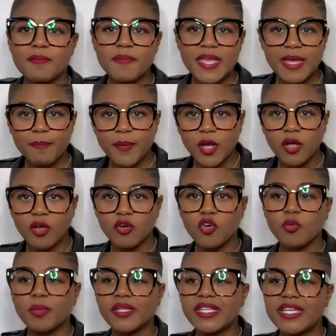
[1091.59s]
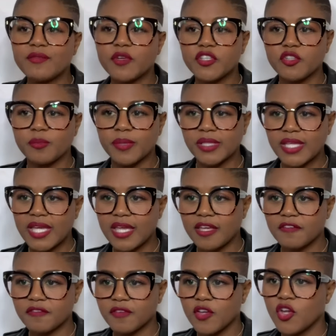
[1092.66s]
the people who believe what you
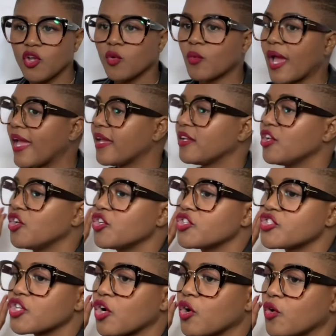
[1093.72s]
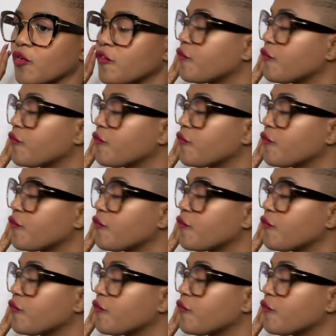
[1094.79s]
believe, right? So